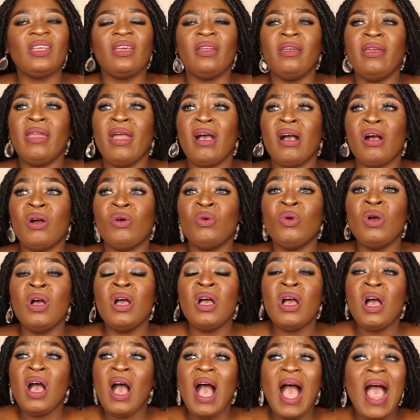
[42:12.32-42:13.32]
Now,
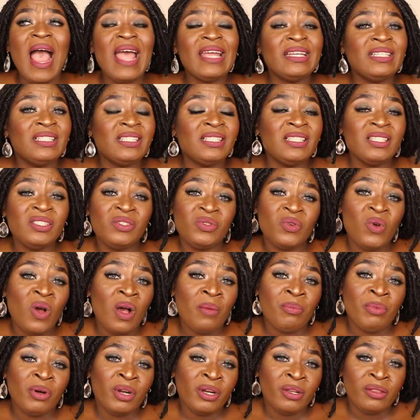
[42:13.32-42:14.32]
I didn't know
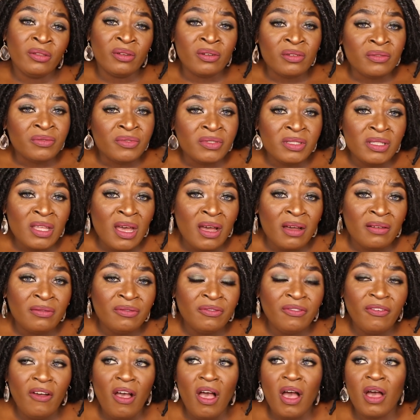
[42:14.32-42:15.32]
about a lot of
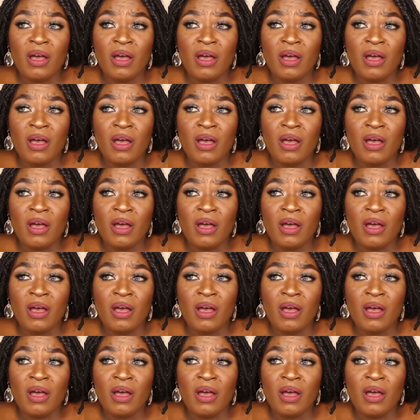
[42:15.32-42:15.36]
stuff.